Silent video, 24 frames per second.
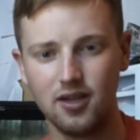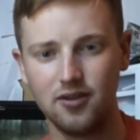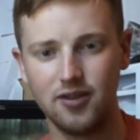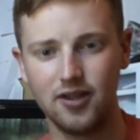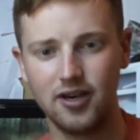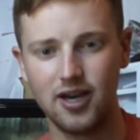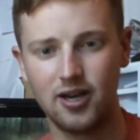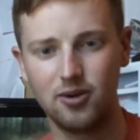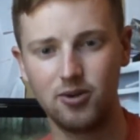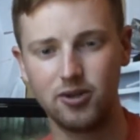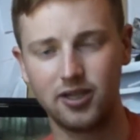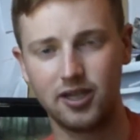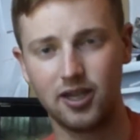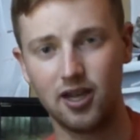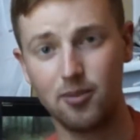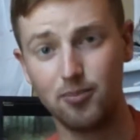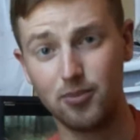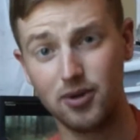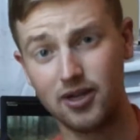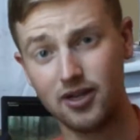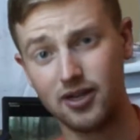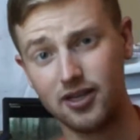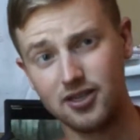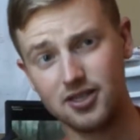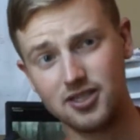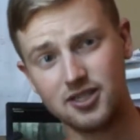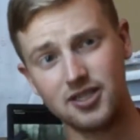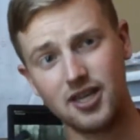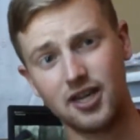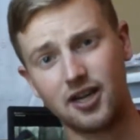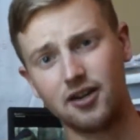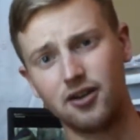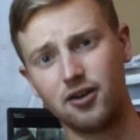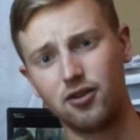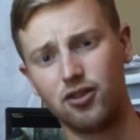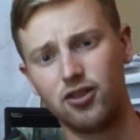Then I got my
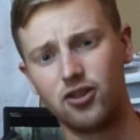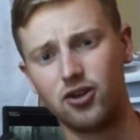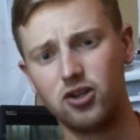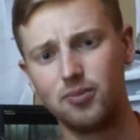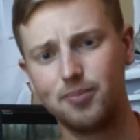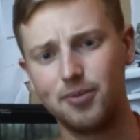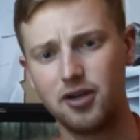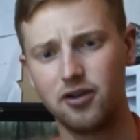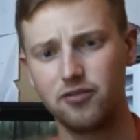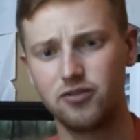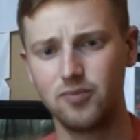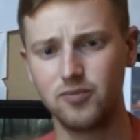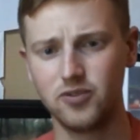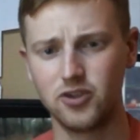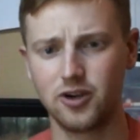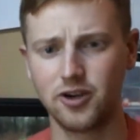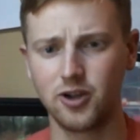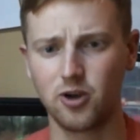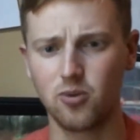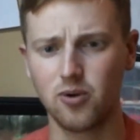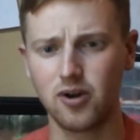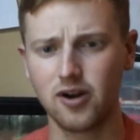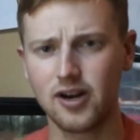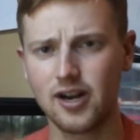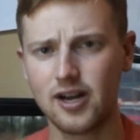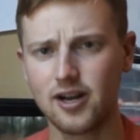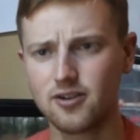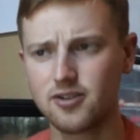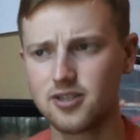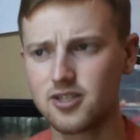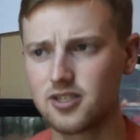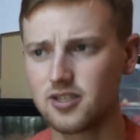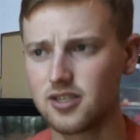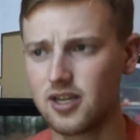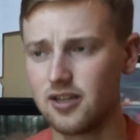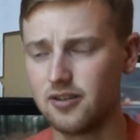second and third pair from Running
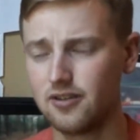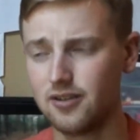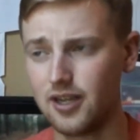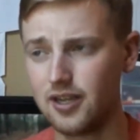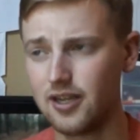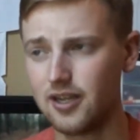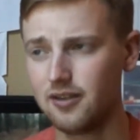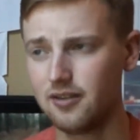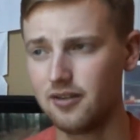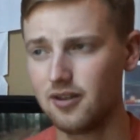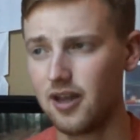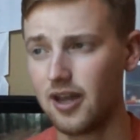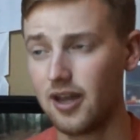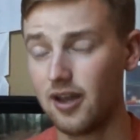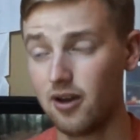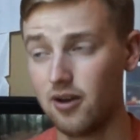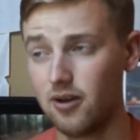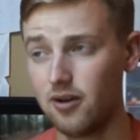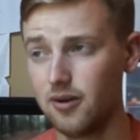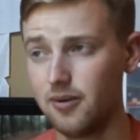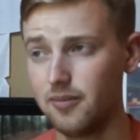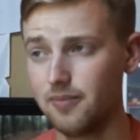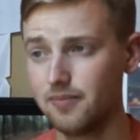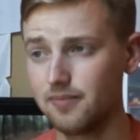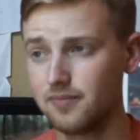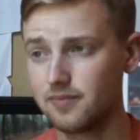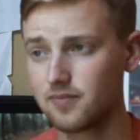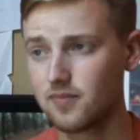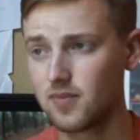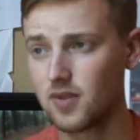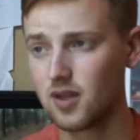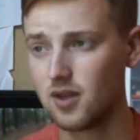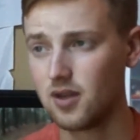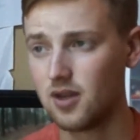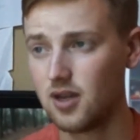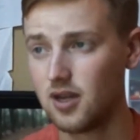Warehouse, and they,
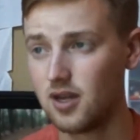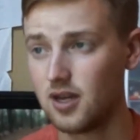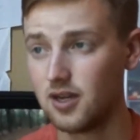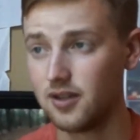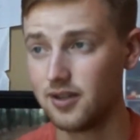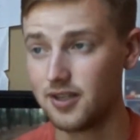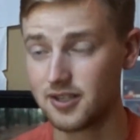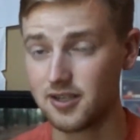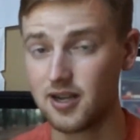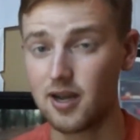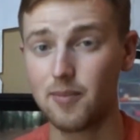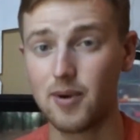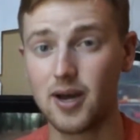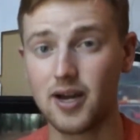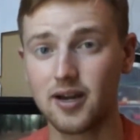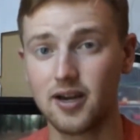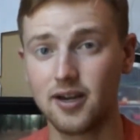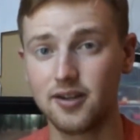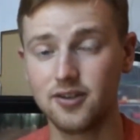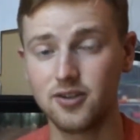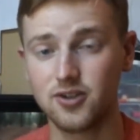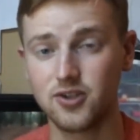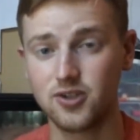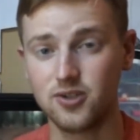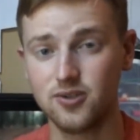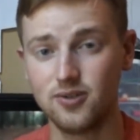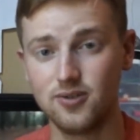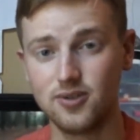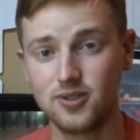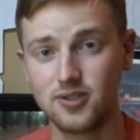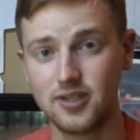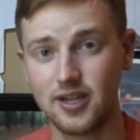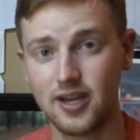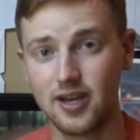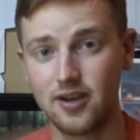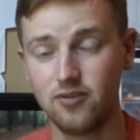the time I got the
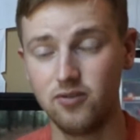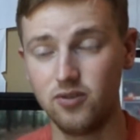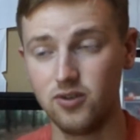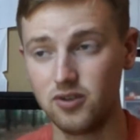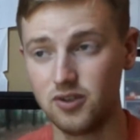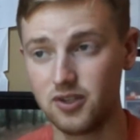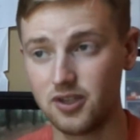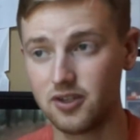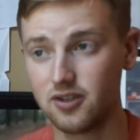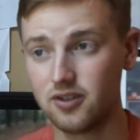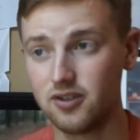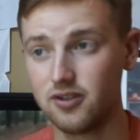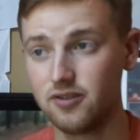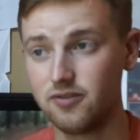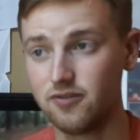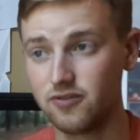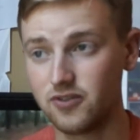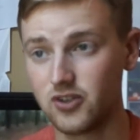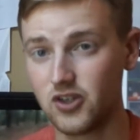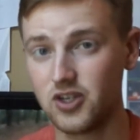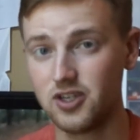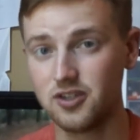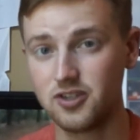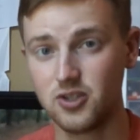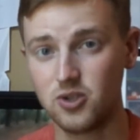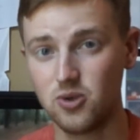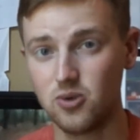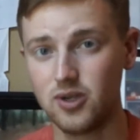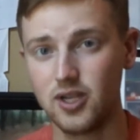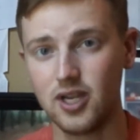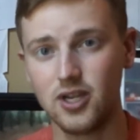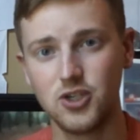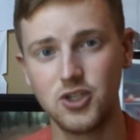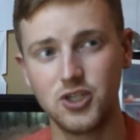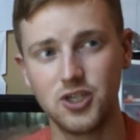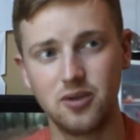shoes, they had really good free
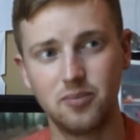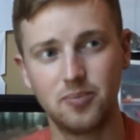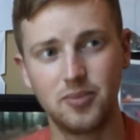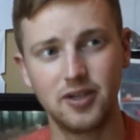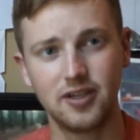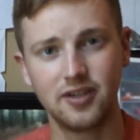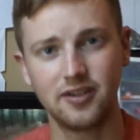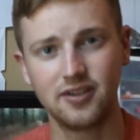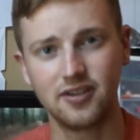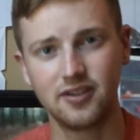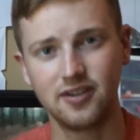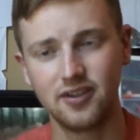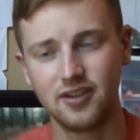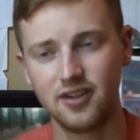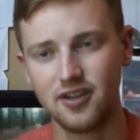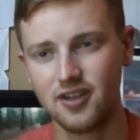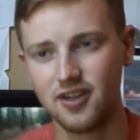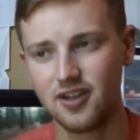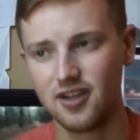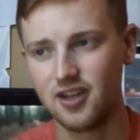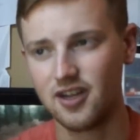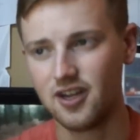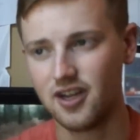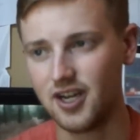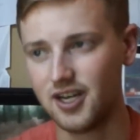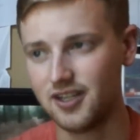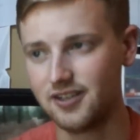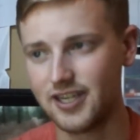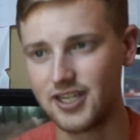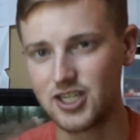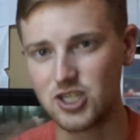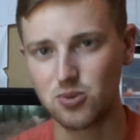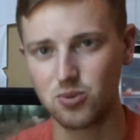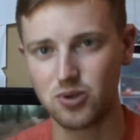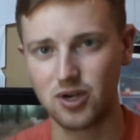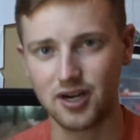2-day shipping, and
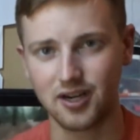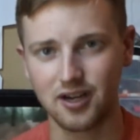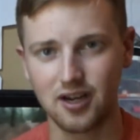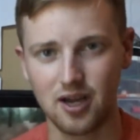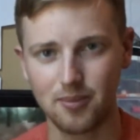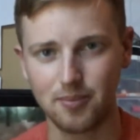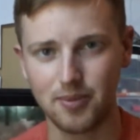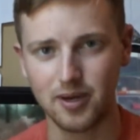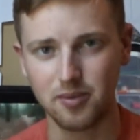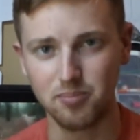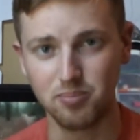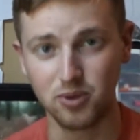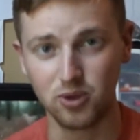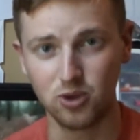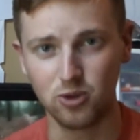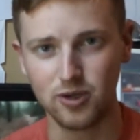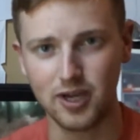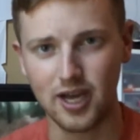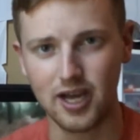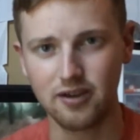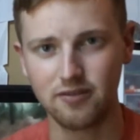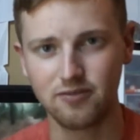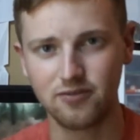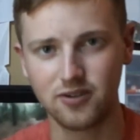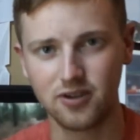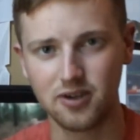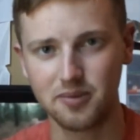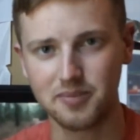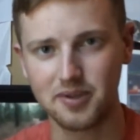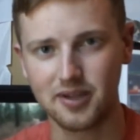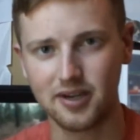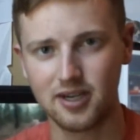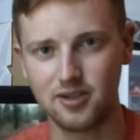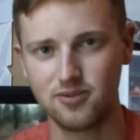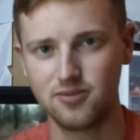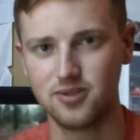that's where I got my blue hat from
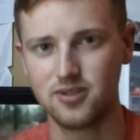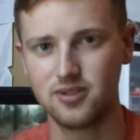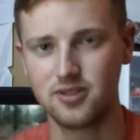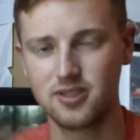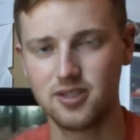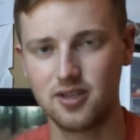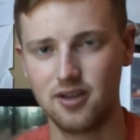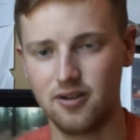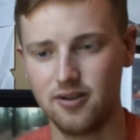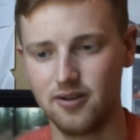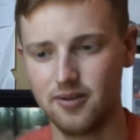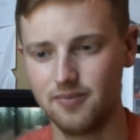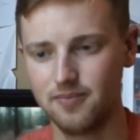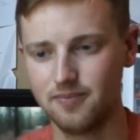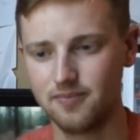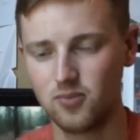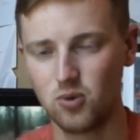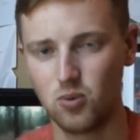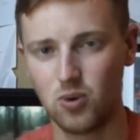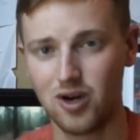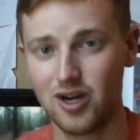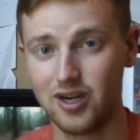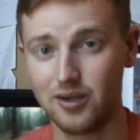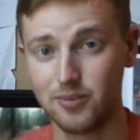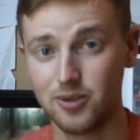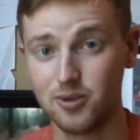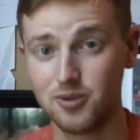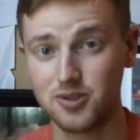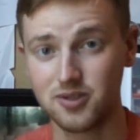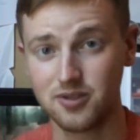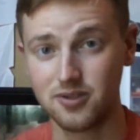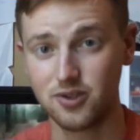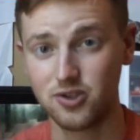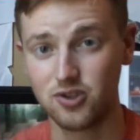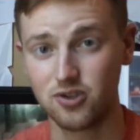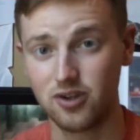that I was wearing
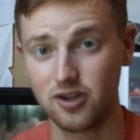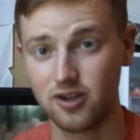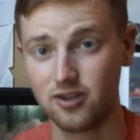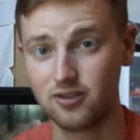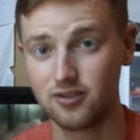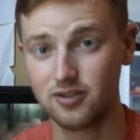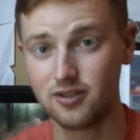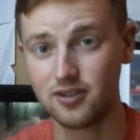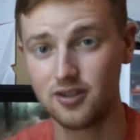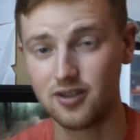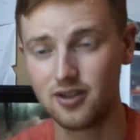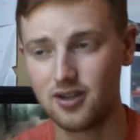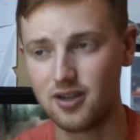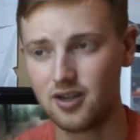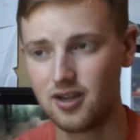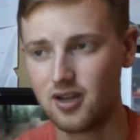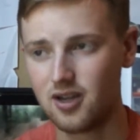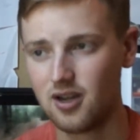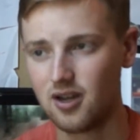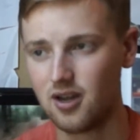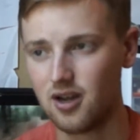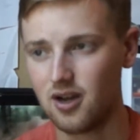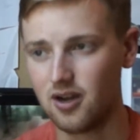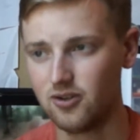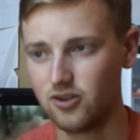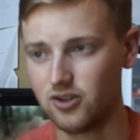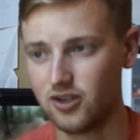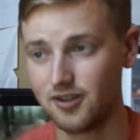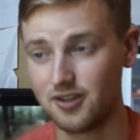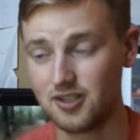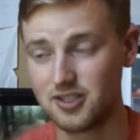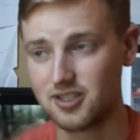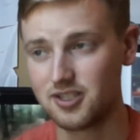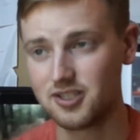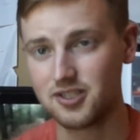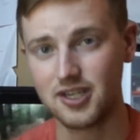most of the trail, or at
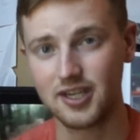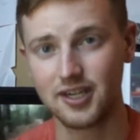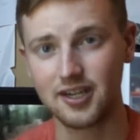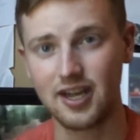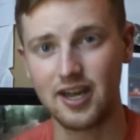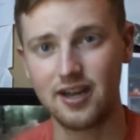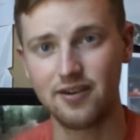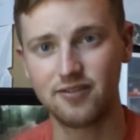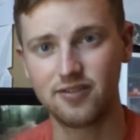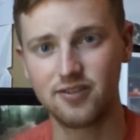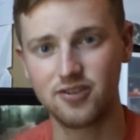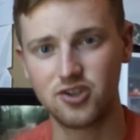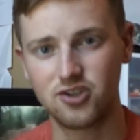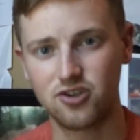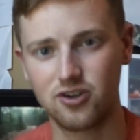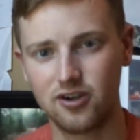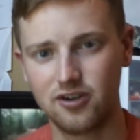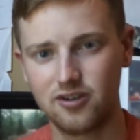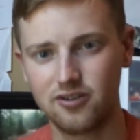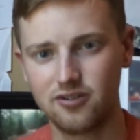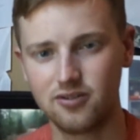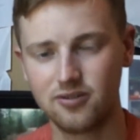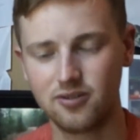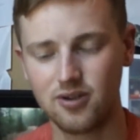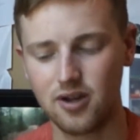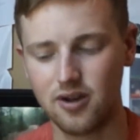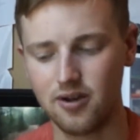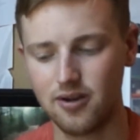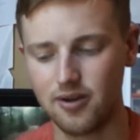least the second half of the trail.